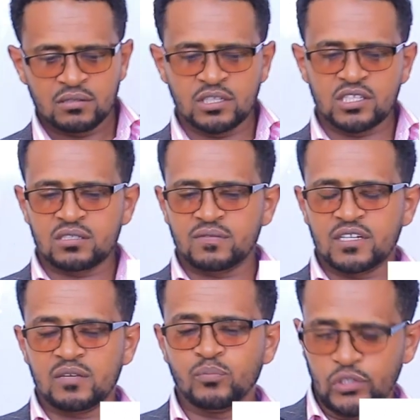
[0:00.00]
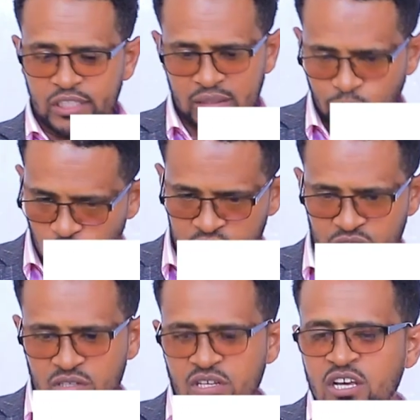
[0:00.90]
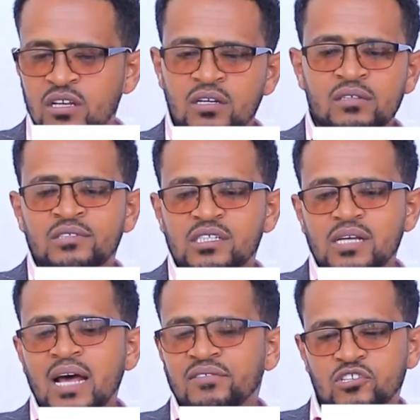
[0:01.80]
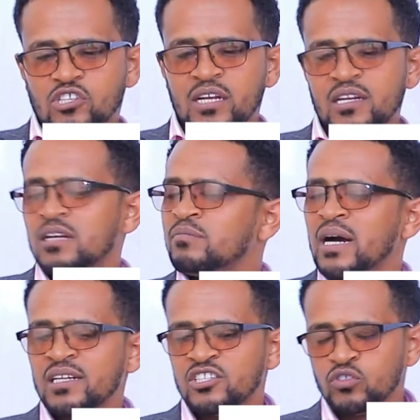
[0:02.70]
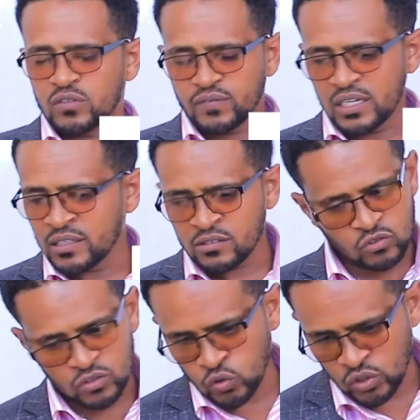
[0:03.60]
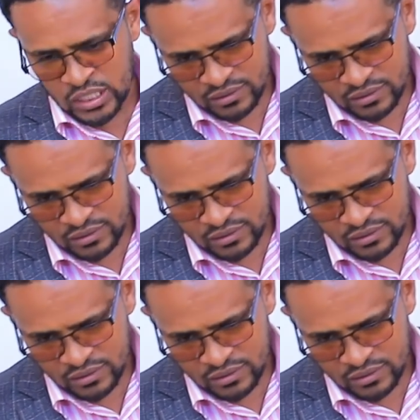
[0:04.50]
This is very important points. Just understand and manage your feelings or your